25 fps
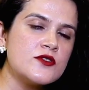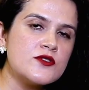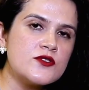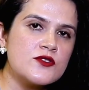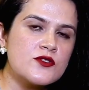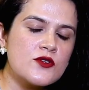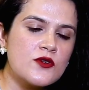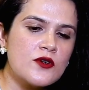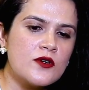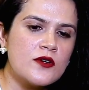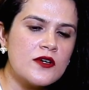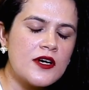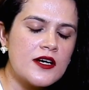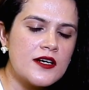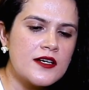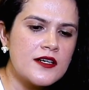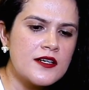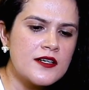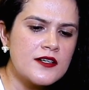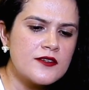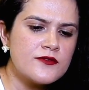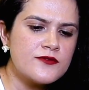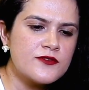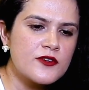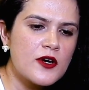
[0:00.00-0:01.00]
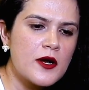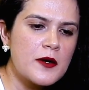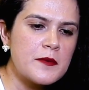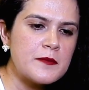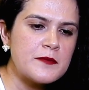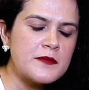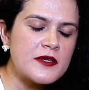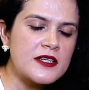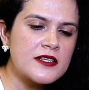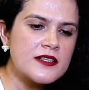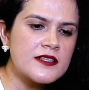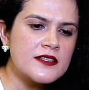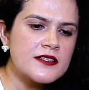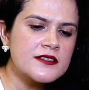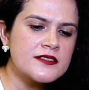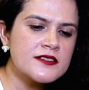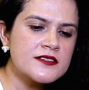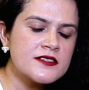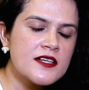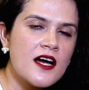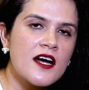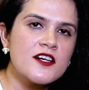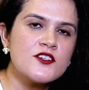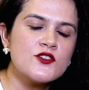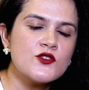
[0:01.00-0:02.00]
So, from
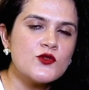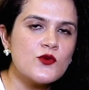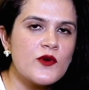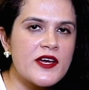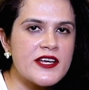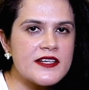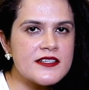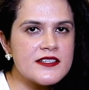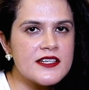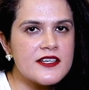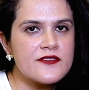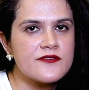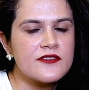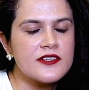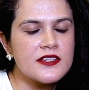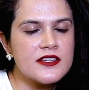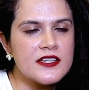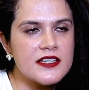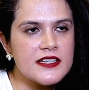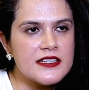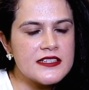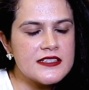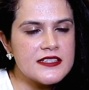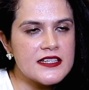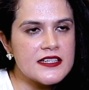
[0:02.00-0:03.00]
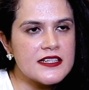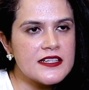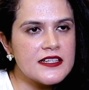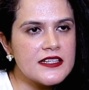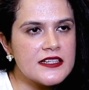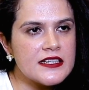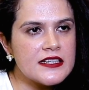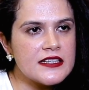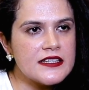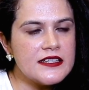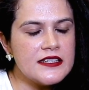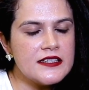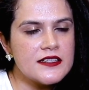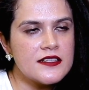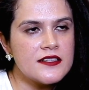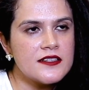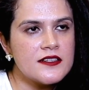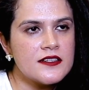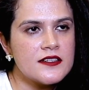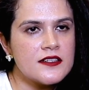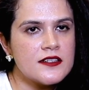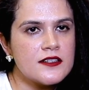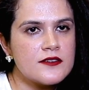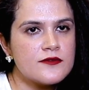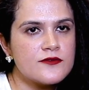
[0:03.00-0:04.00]
start to end, everything technically,
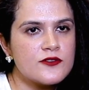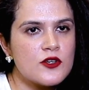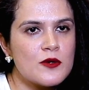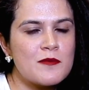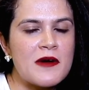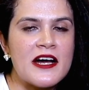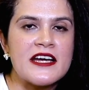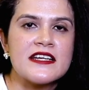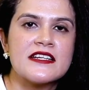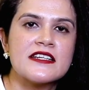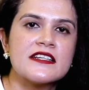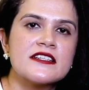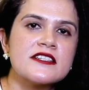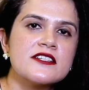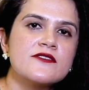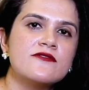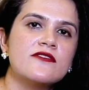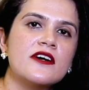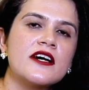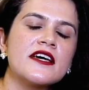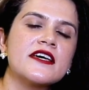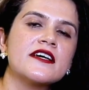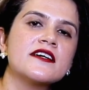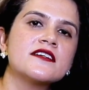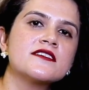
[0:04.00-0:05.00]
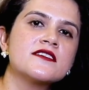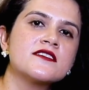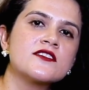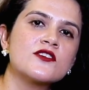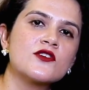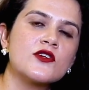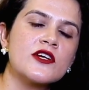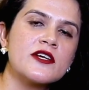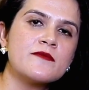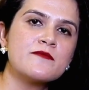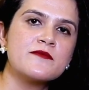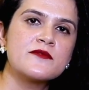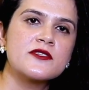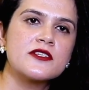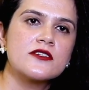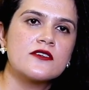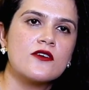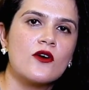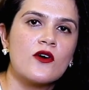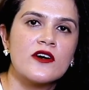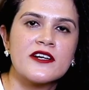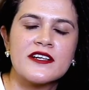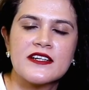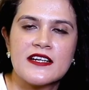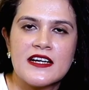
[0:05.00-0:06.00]
from identifying a script
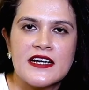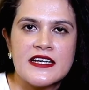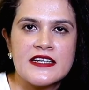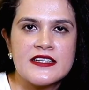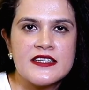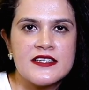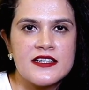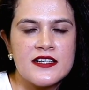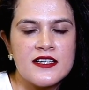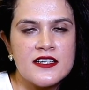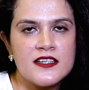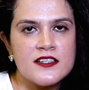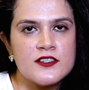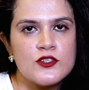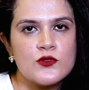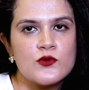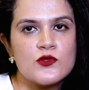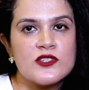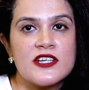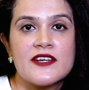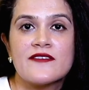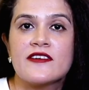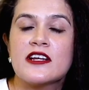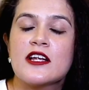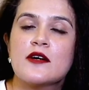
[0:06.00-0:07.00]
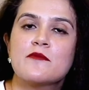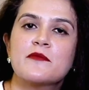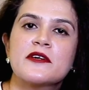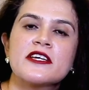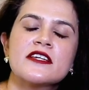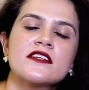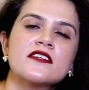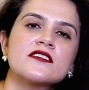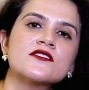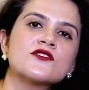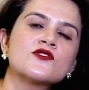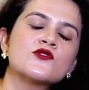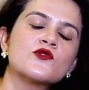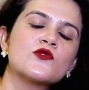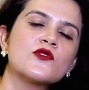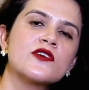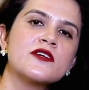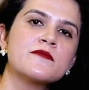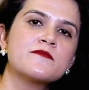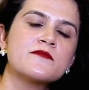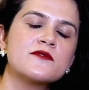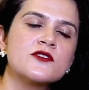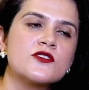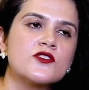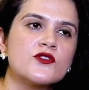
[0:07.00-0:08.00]
or an idea to developing the
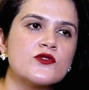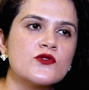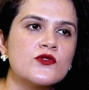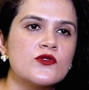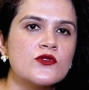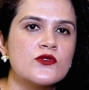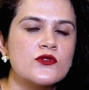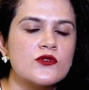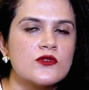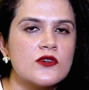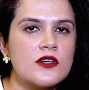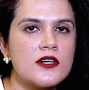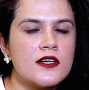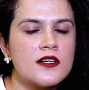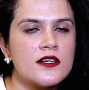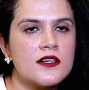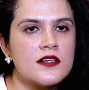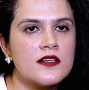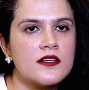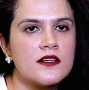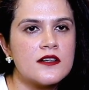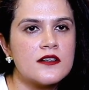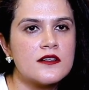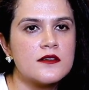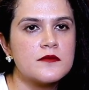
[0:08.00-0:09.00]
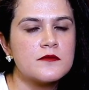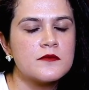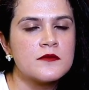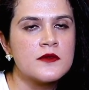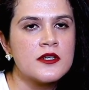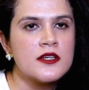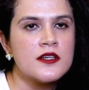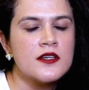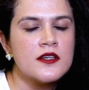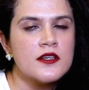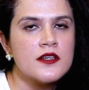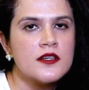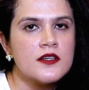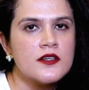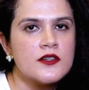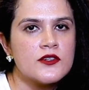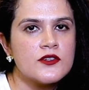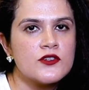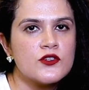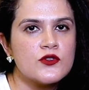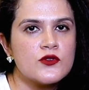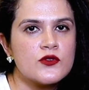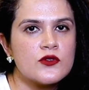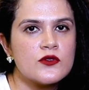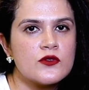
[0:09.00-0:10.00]
script to
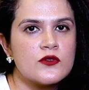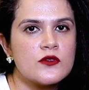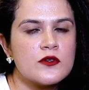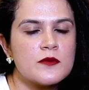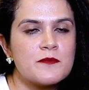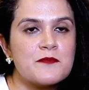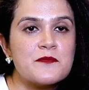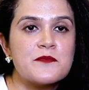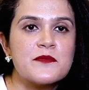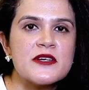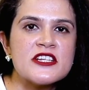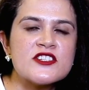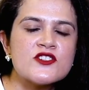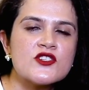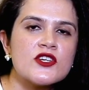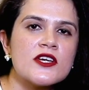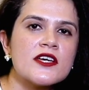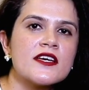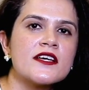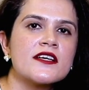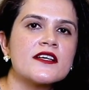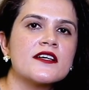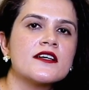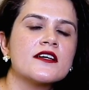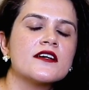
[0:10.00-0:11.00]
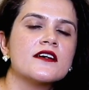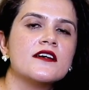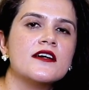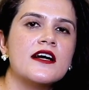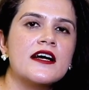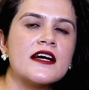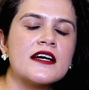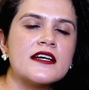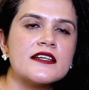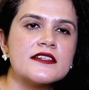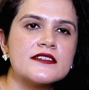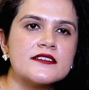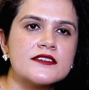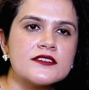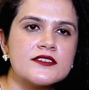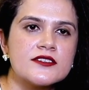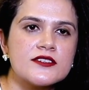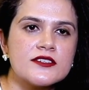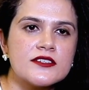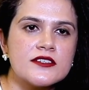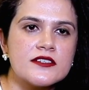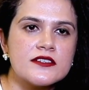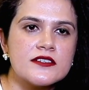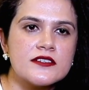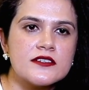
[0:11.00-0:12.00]
you know, pitching
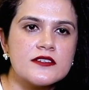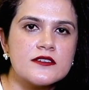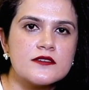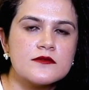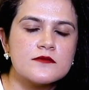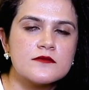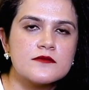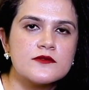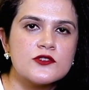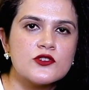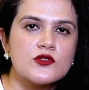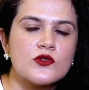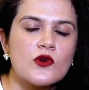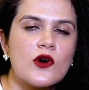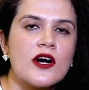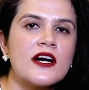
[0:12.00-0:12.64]
and, you know,